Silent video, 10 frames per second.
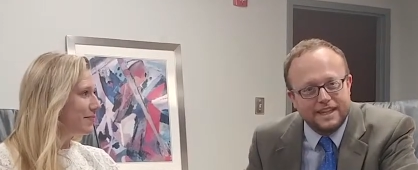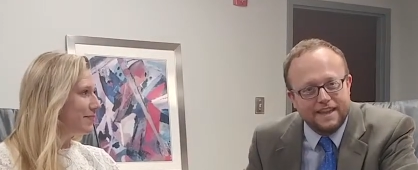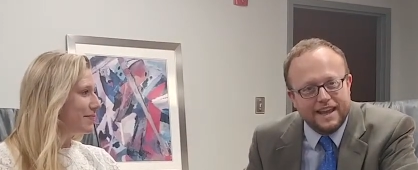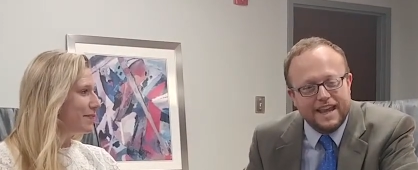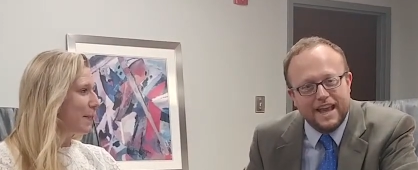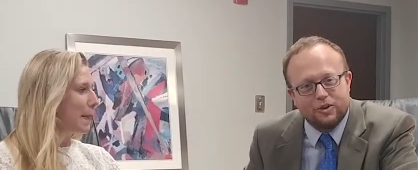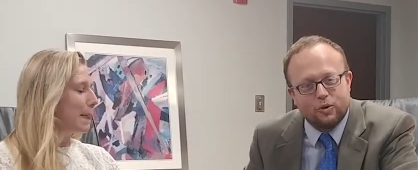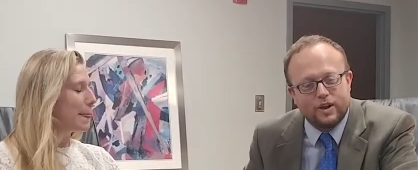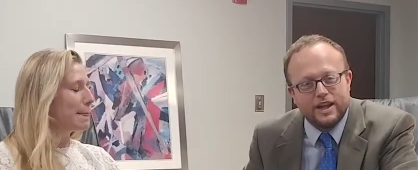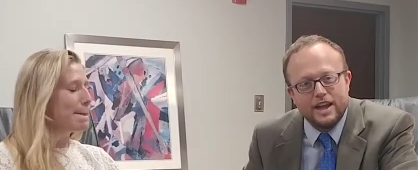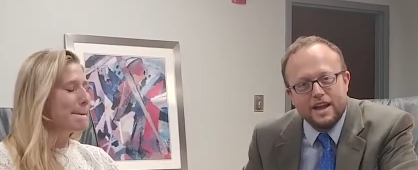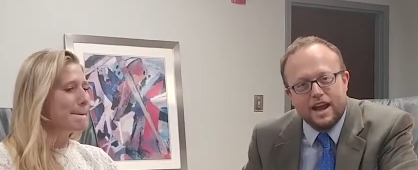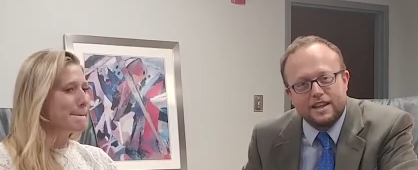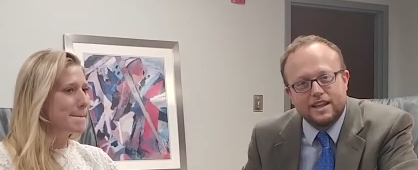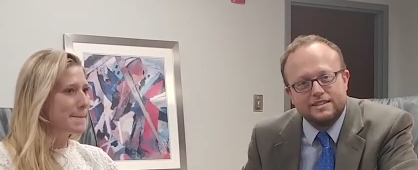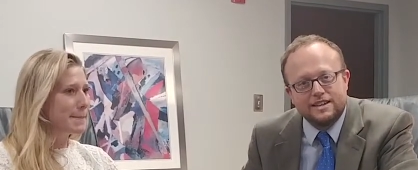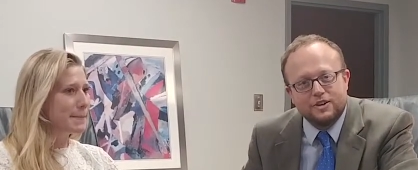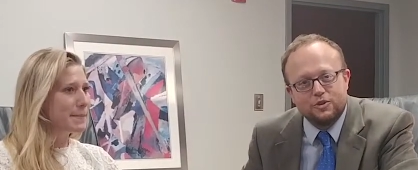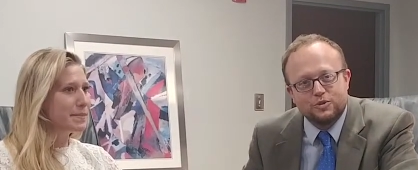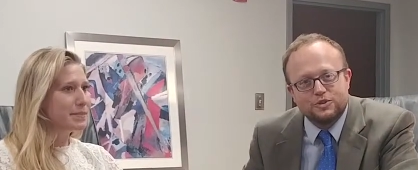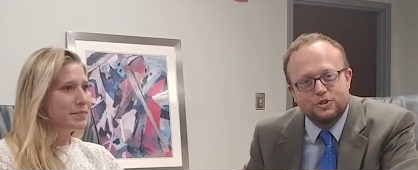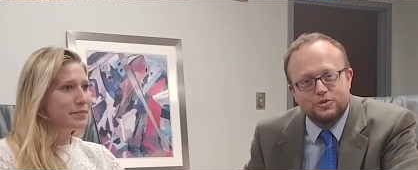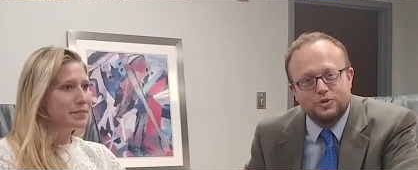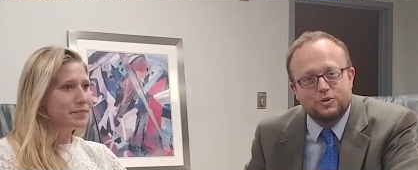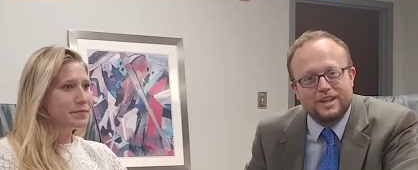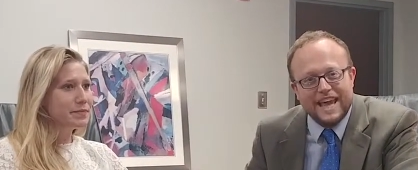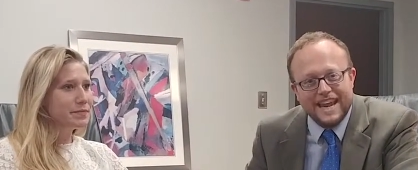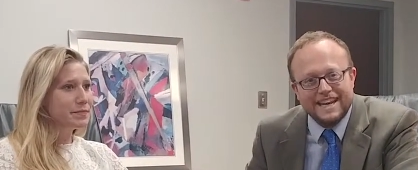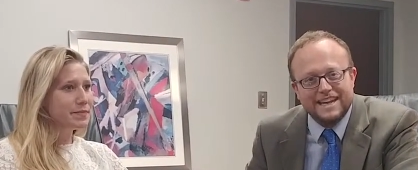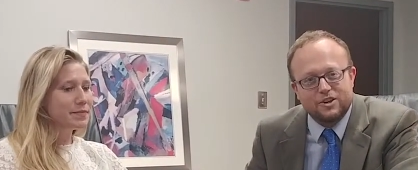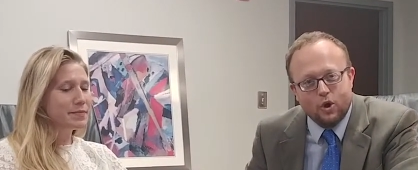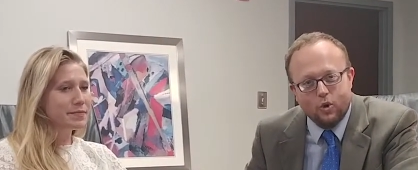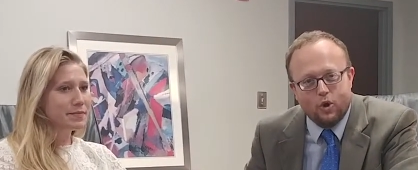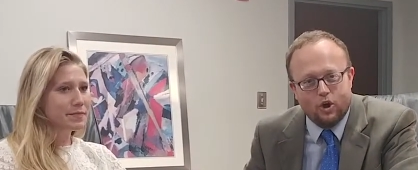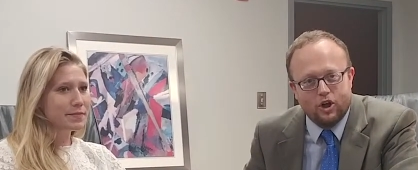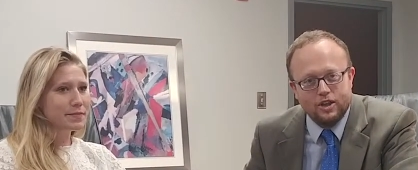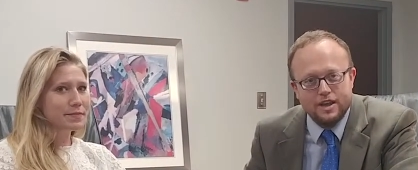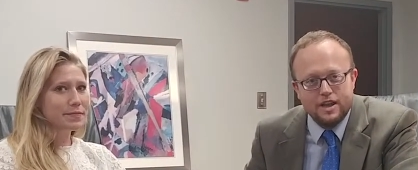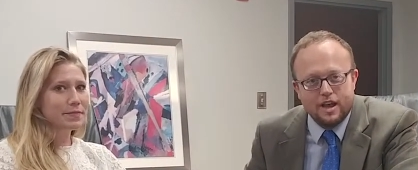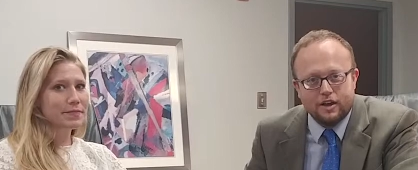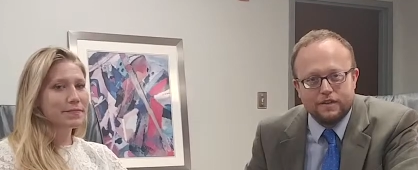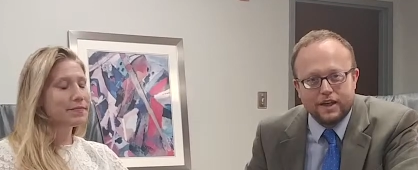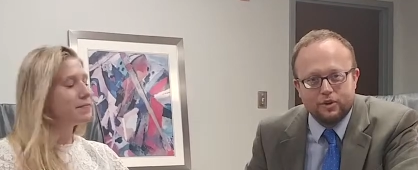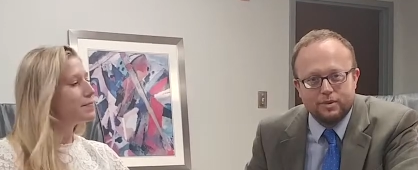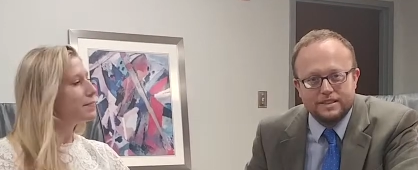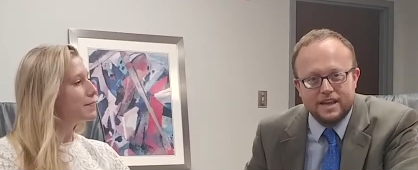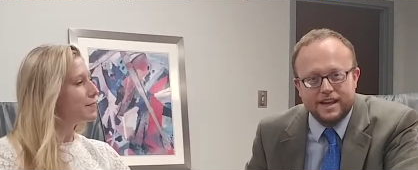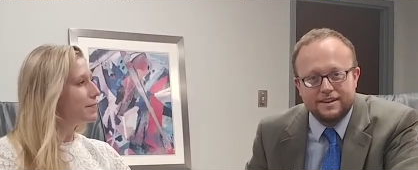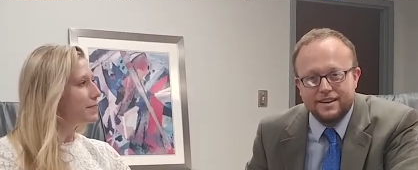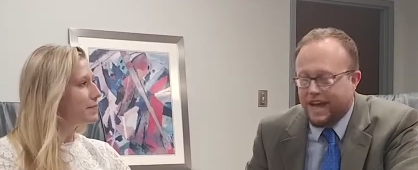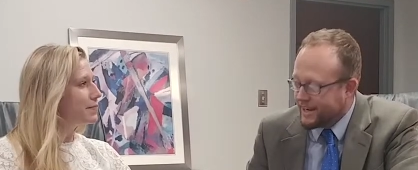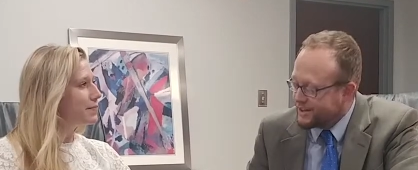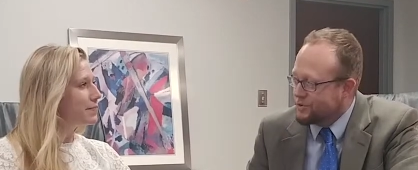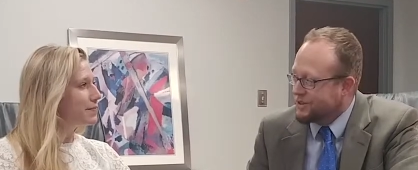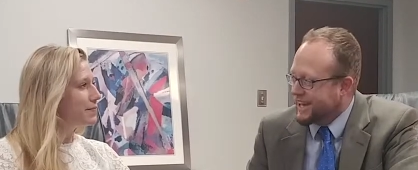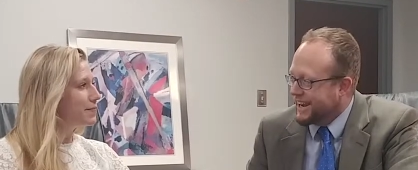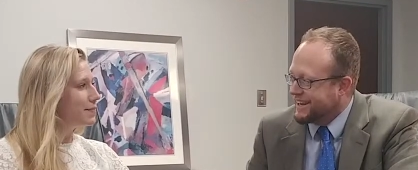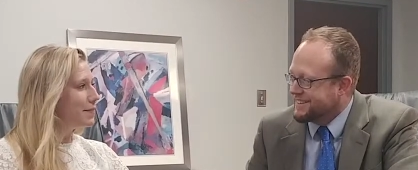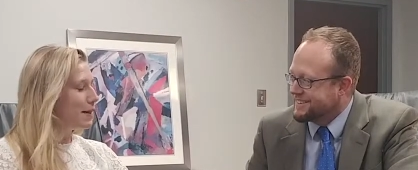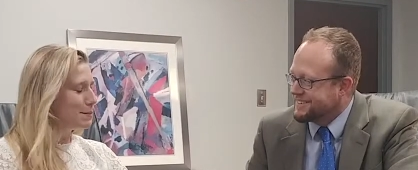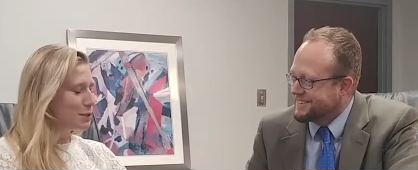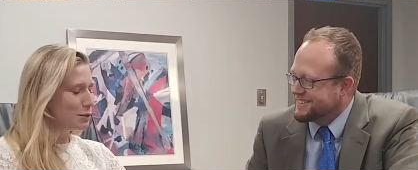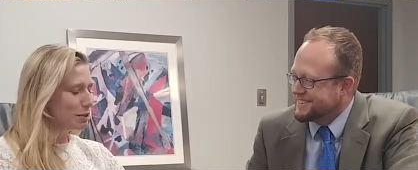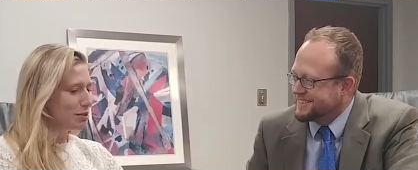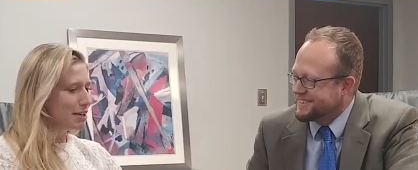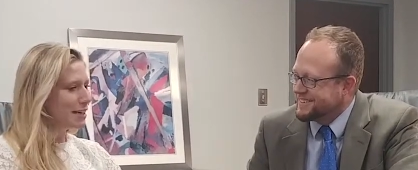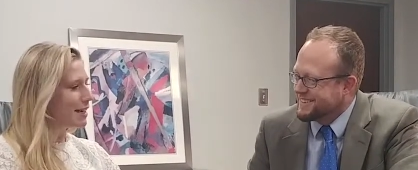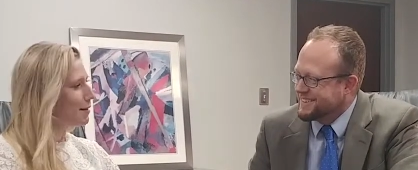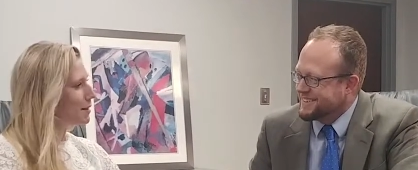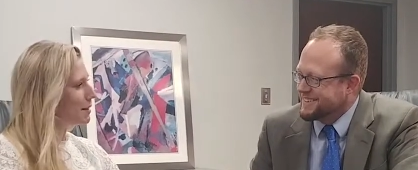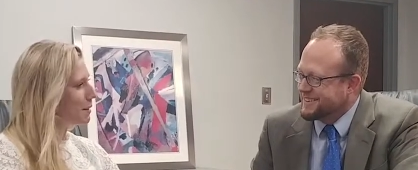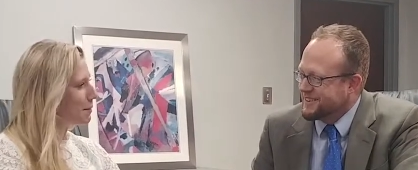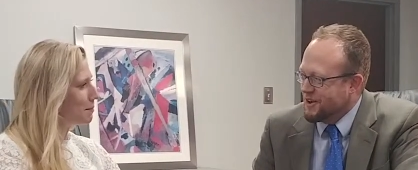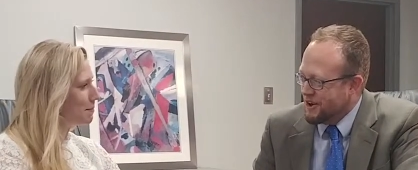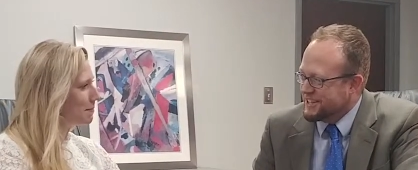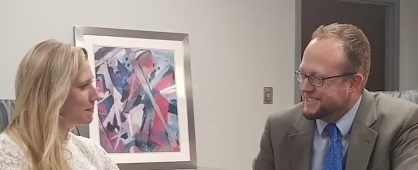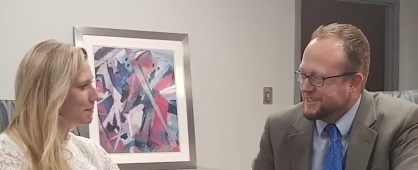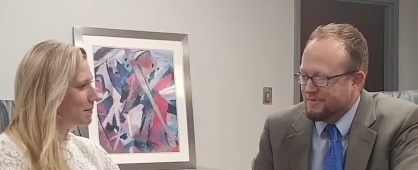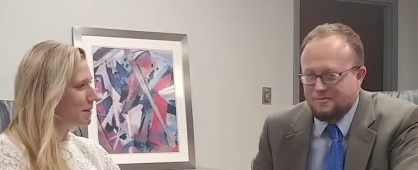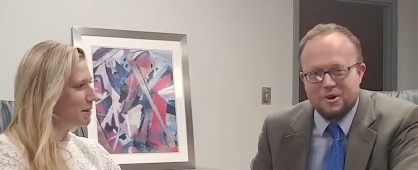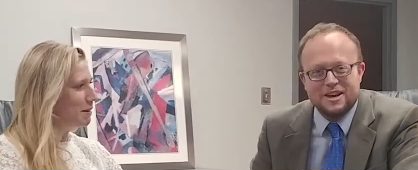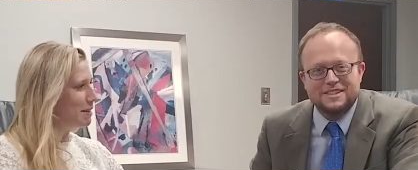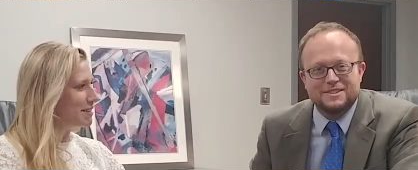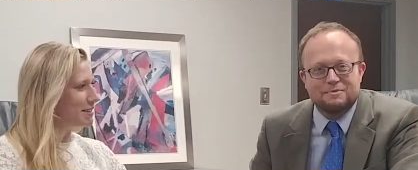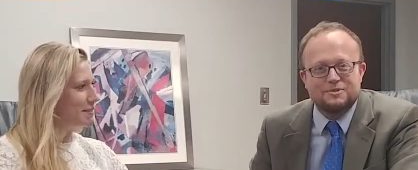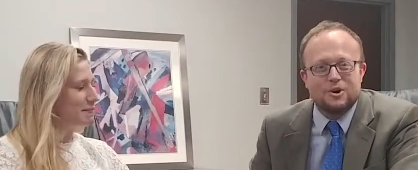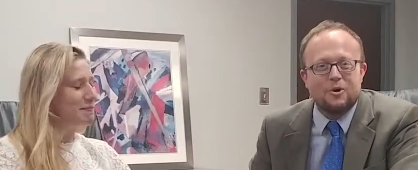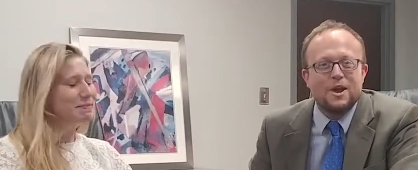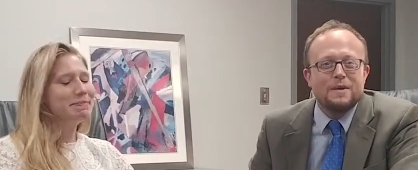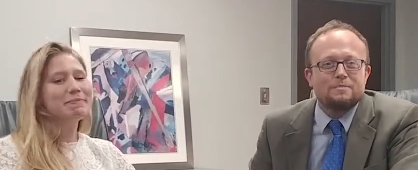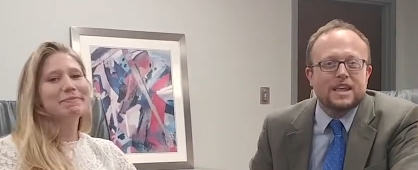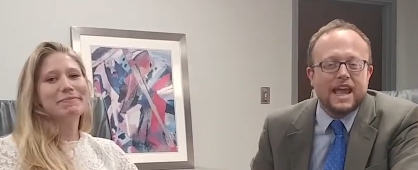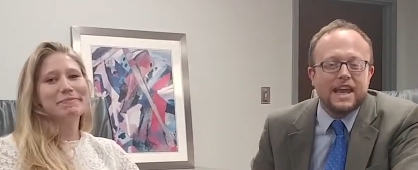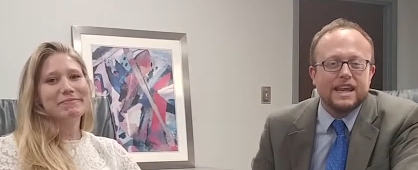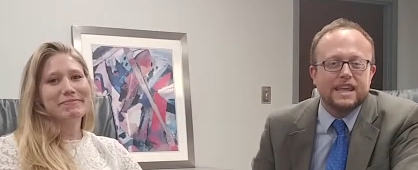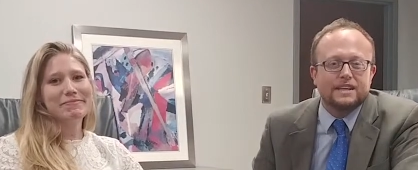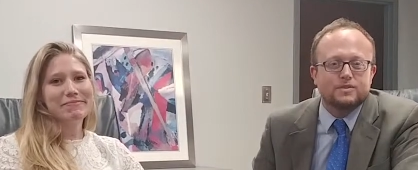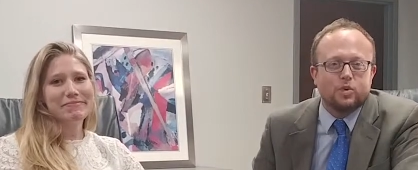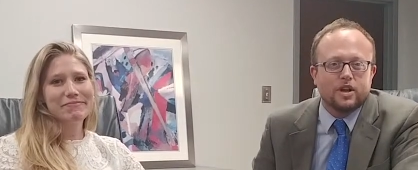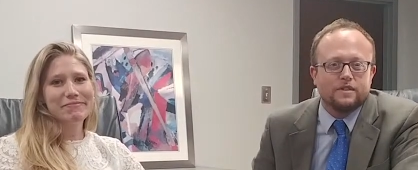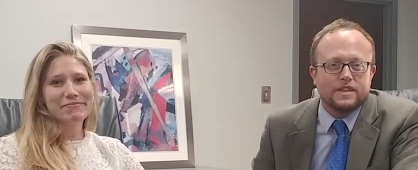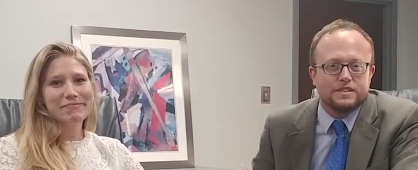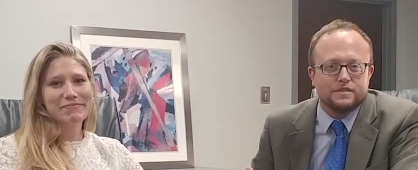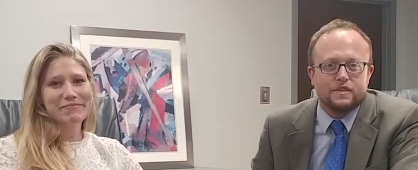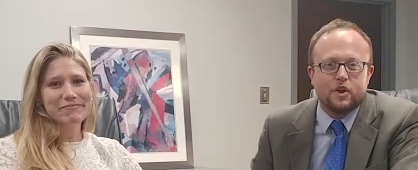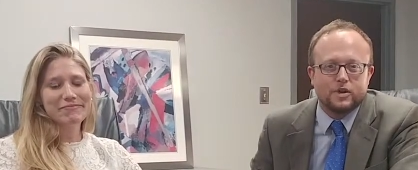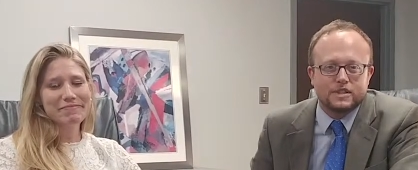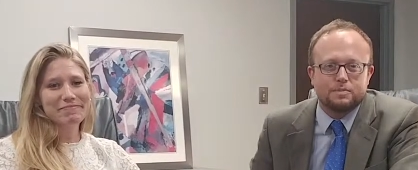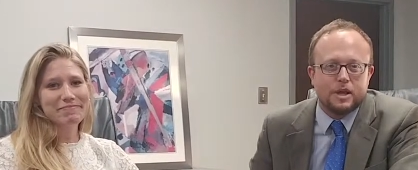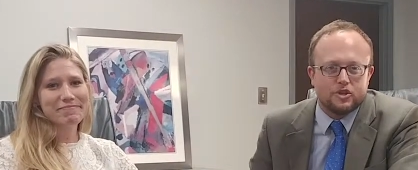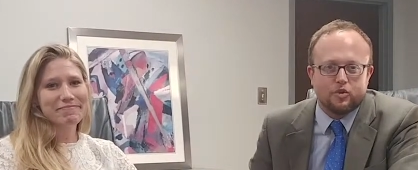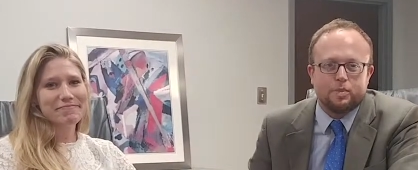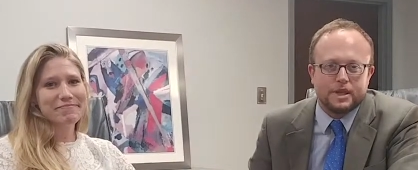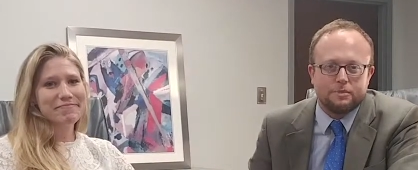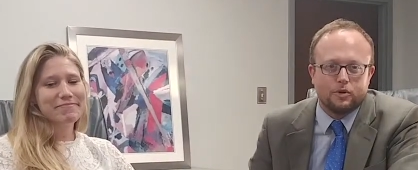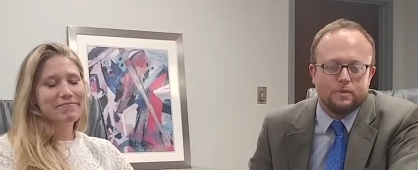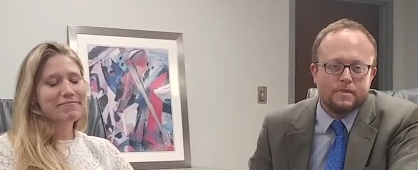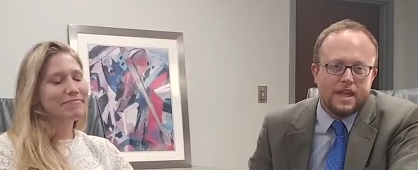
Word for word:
Speaker 1: in that category. I'd like to introduce you to Katie Kohal of HellermannTyton. How you doing, Katie?
Speaker 2: I'm doing great. How are you?
Speaker 1: Awesome, awesome. Good. So Katie is one of these very special people